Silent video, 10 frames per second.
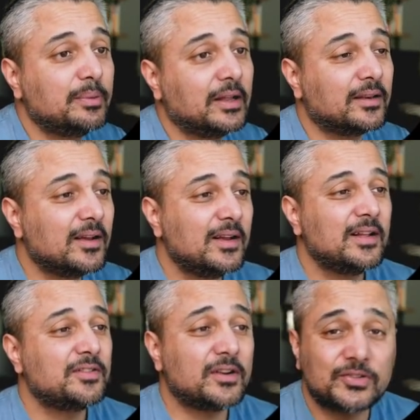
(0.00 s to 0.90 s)
But
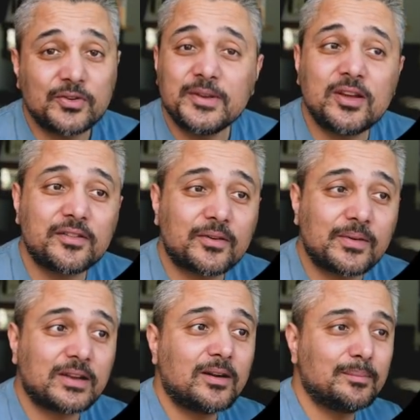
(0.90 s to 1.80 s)
there are so many other
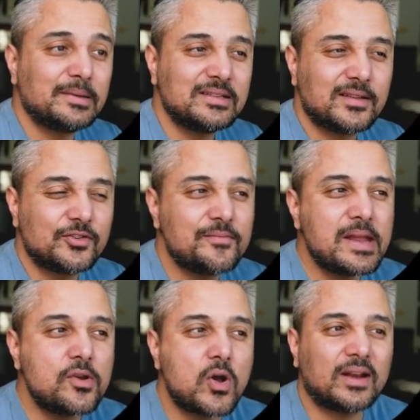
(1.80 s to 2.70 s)
great companies that you may
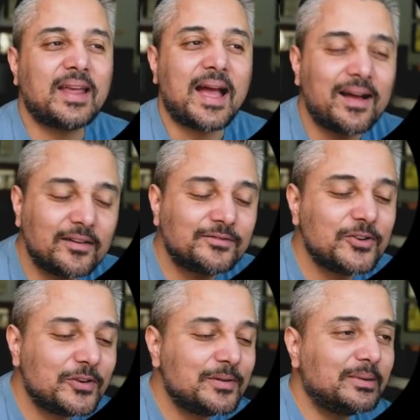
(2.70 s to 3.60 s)
not have
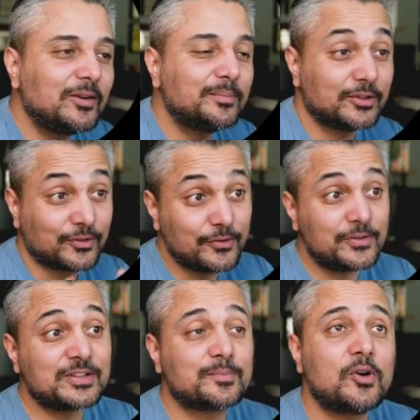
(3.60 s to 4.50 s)
known about, but through
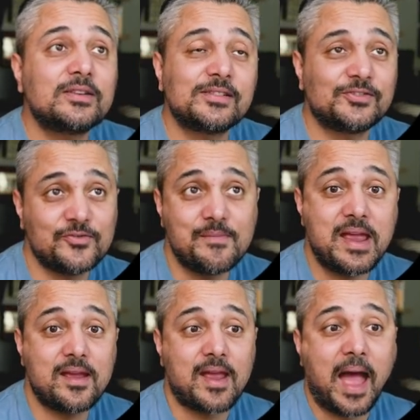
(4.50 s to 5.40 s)
this process, you
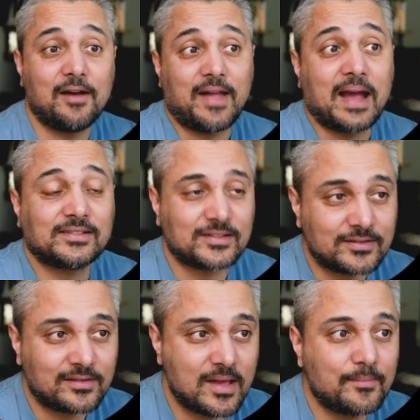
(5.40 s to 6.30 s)
may have access
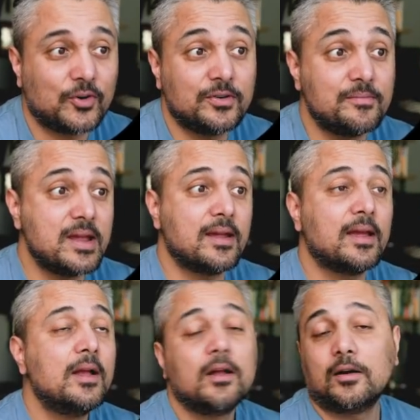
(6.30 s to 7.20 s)
to them or you may
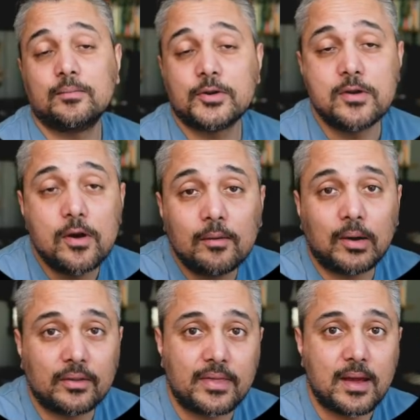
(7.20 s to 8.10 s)
come to know
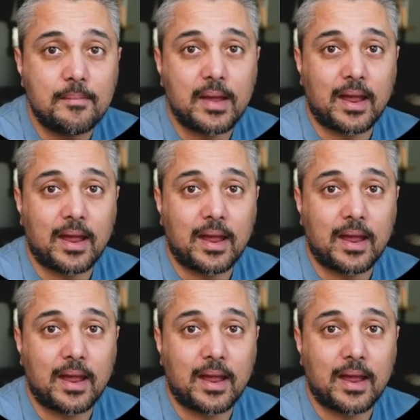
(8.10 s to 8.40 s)
about them